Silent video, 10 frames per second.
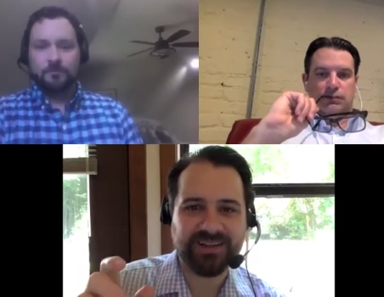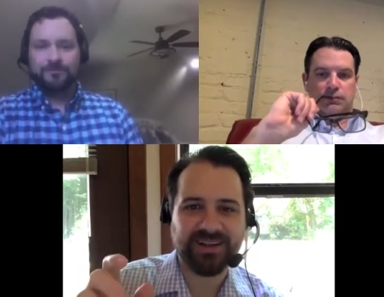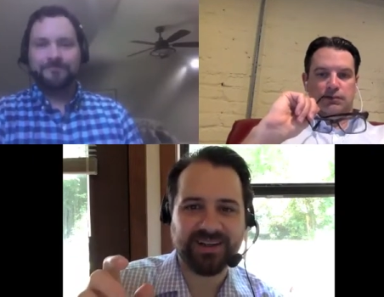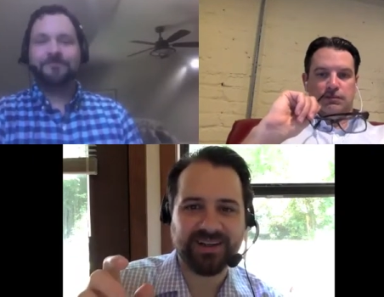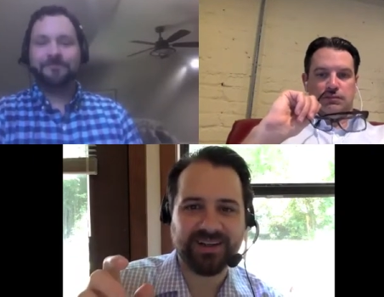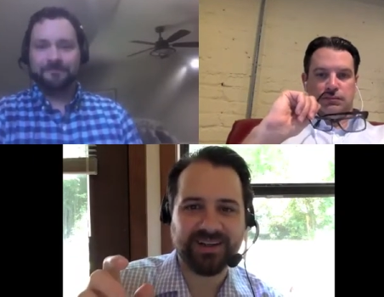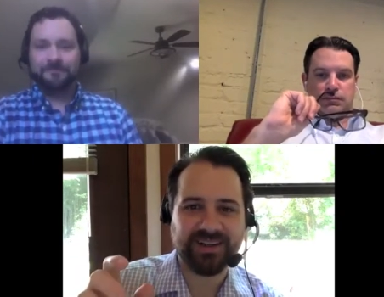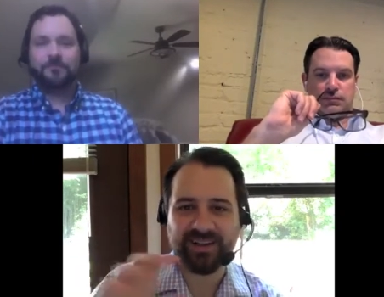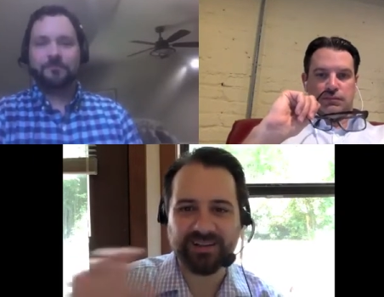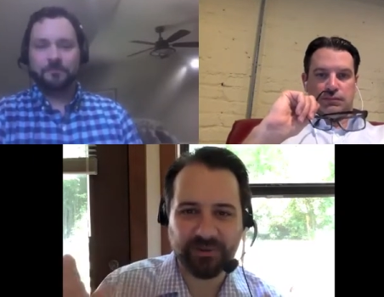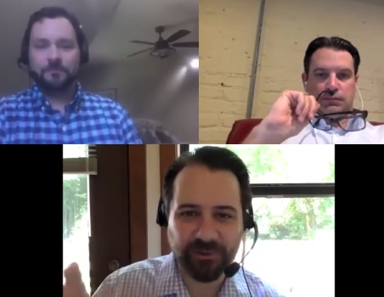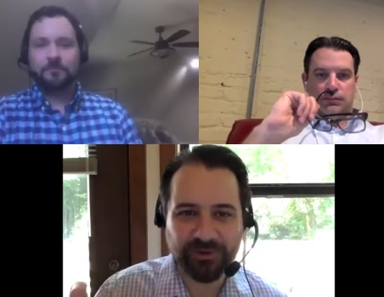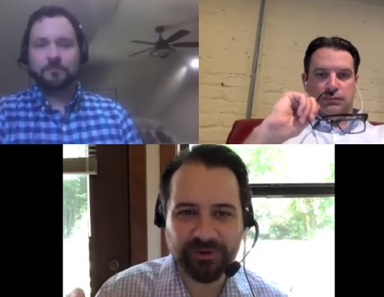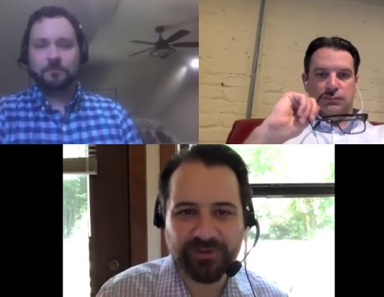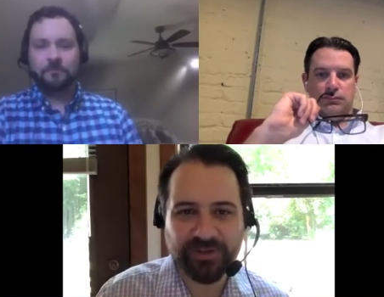Speaker 1: and the
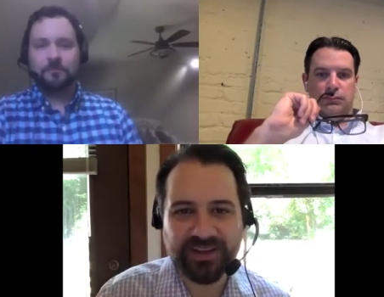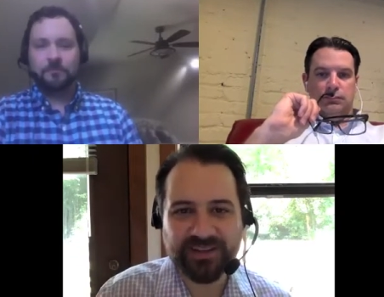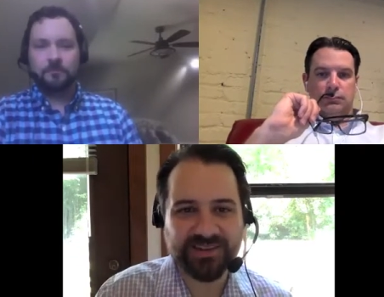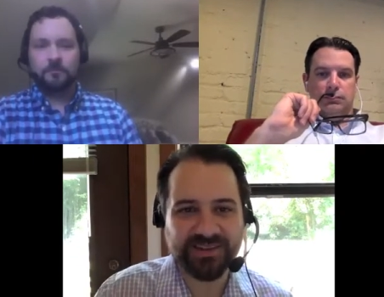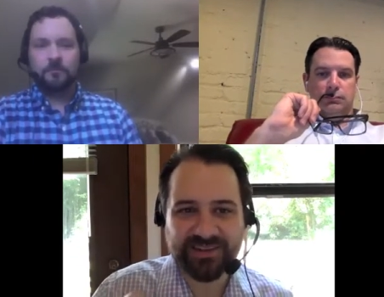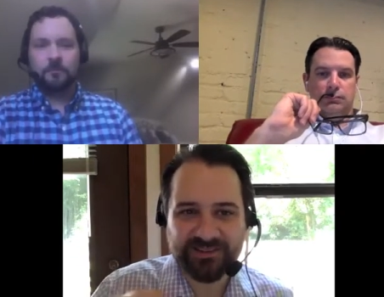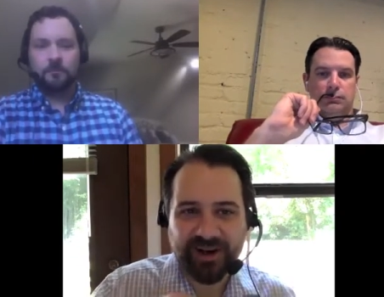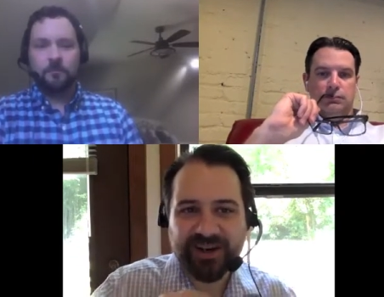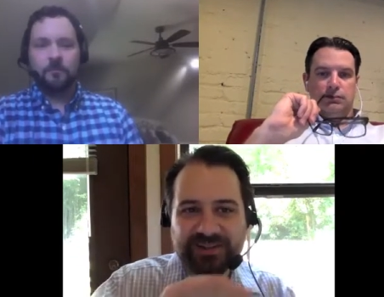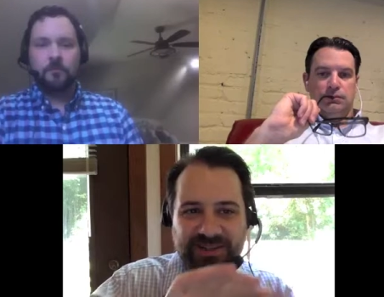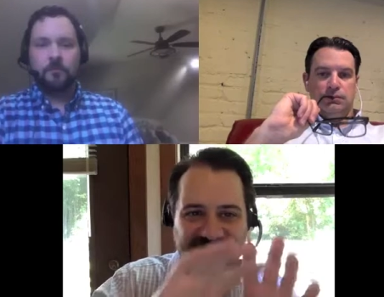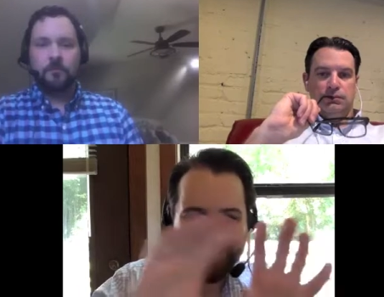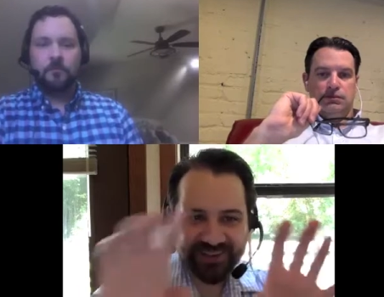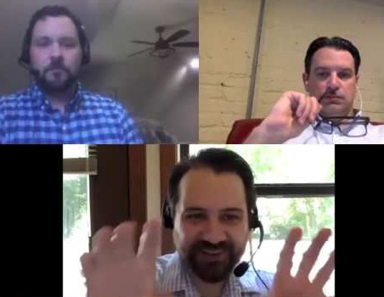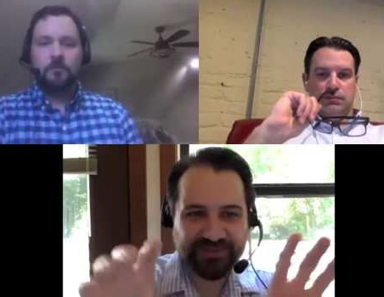order of things and the
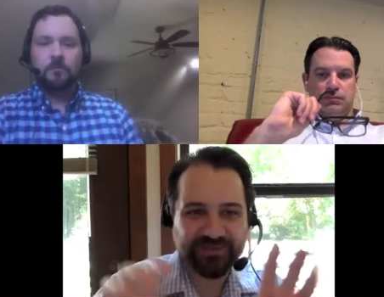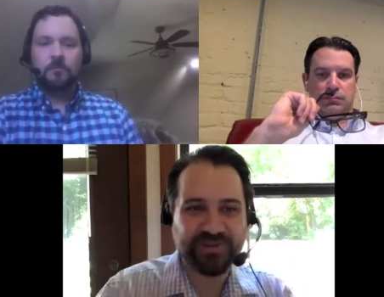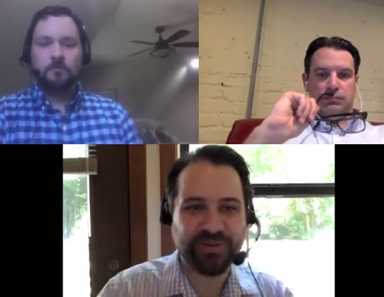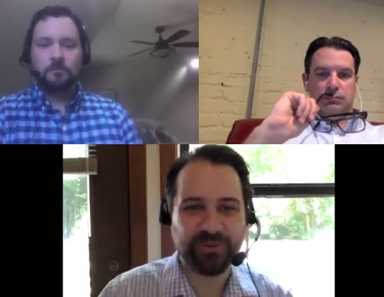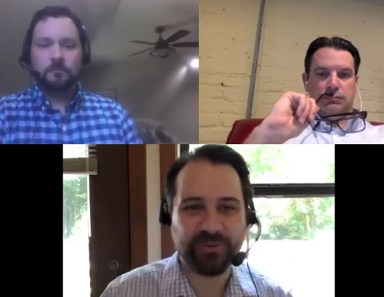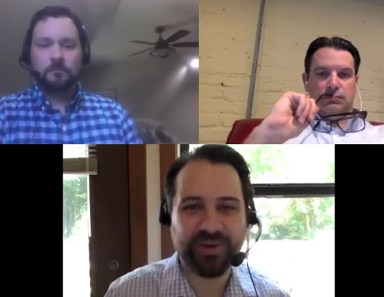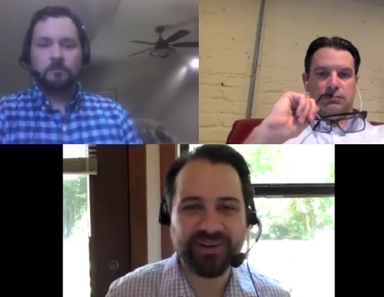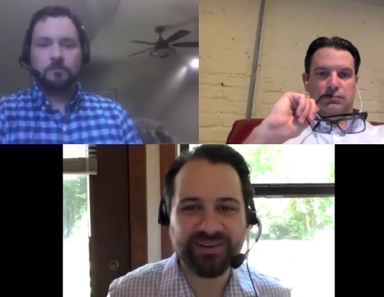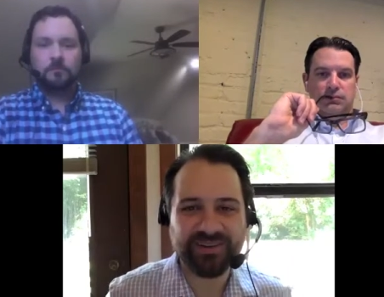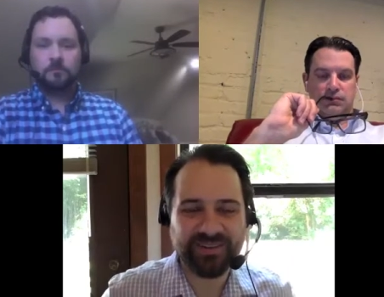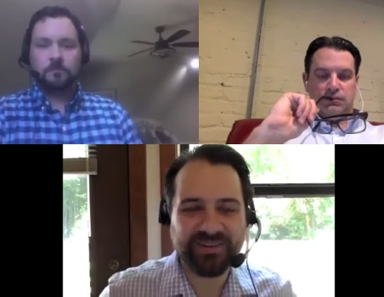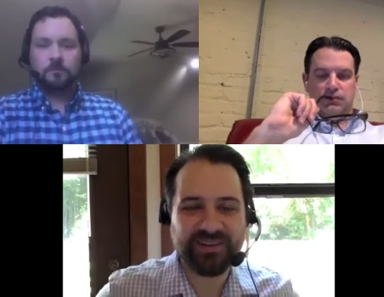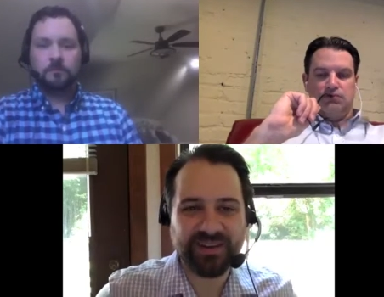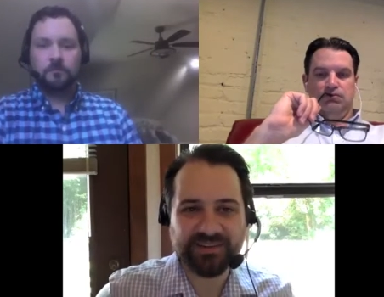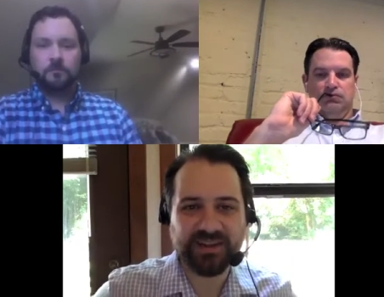strategy of, you know, when
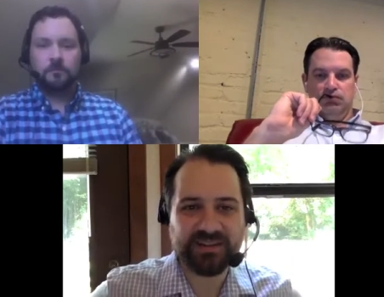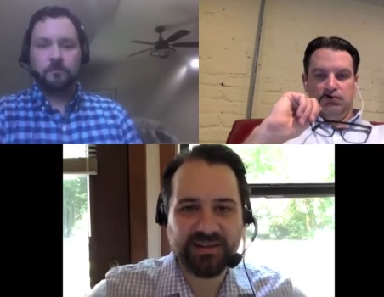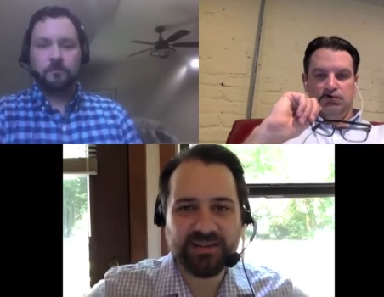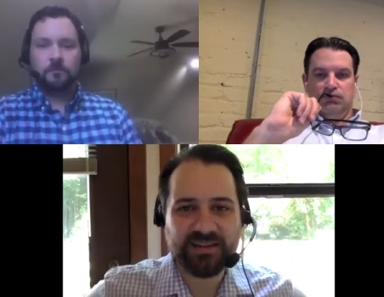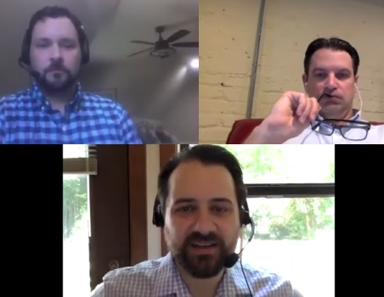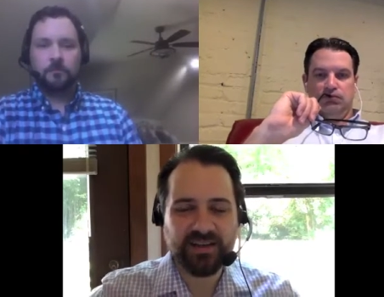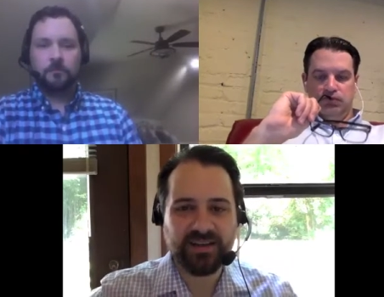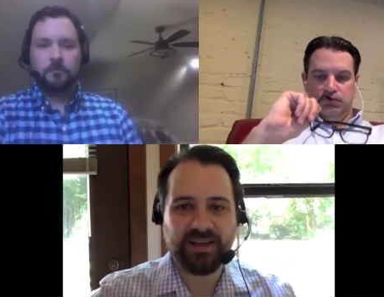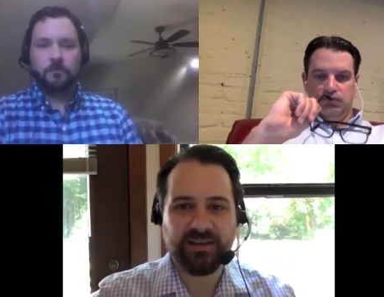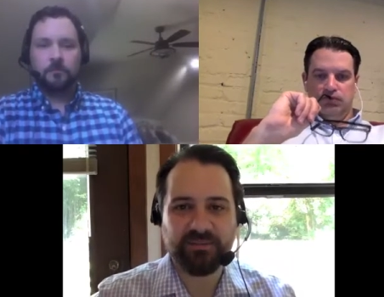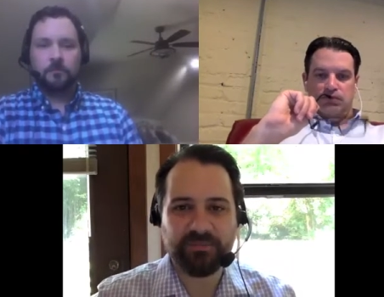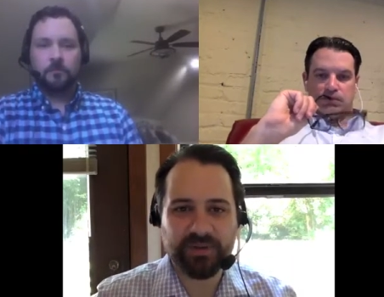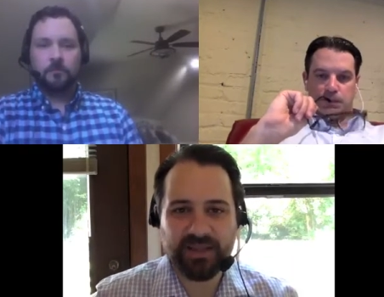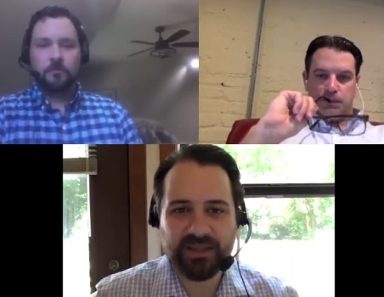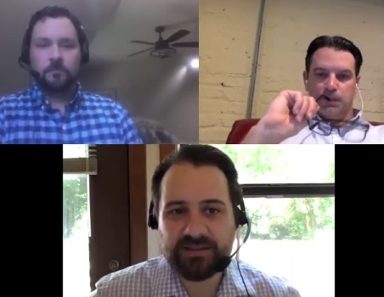things get sent,
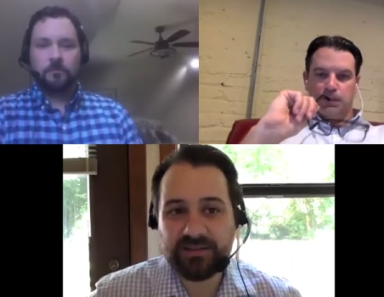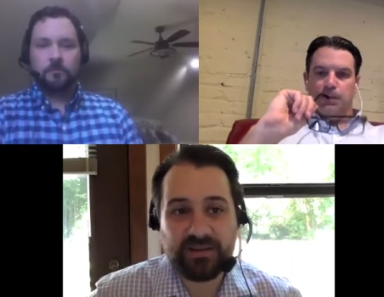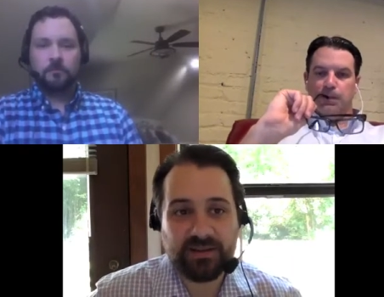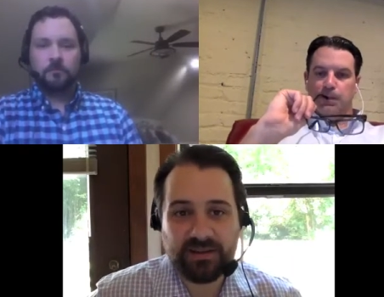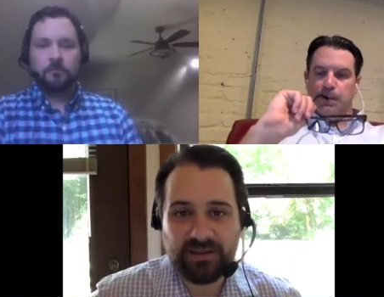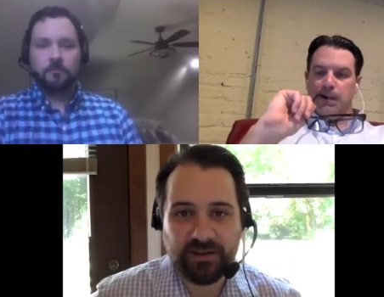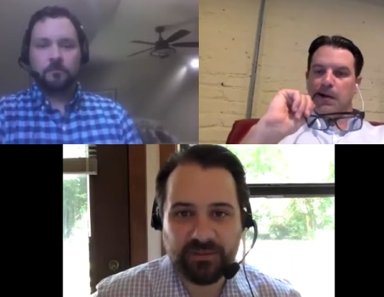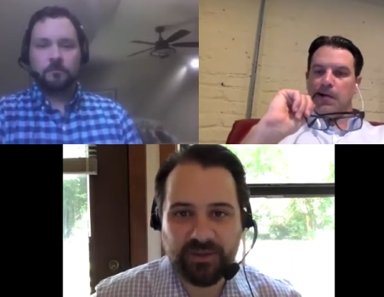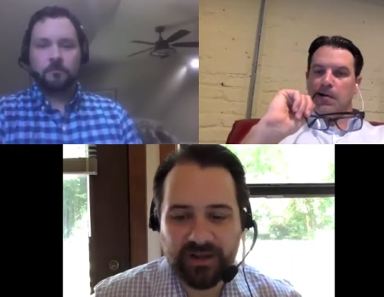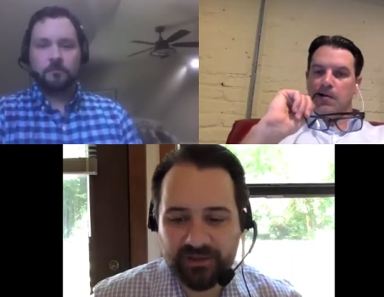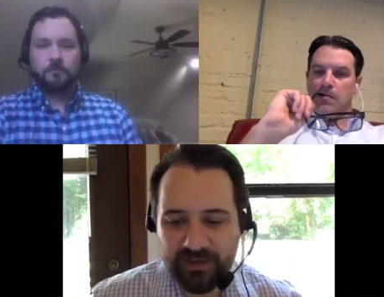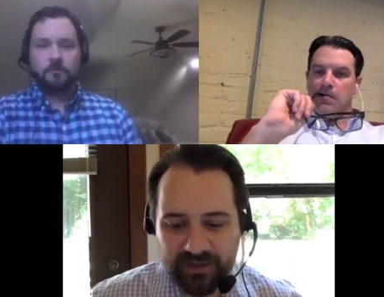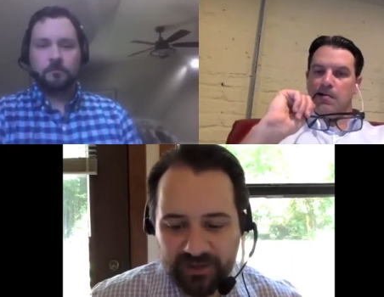but that's you know, Adam, I think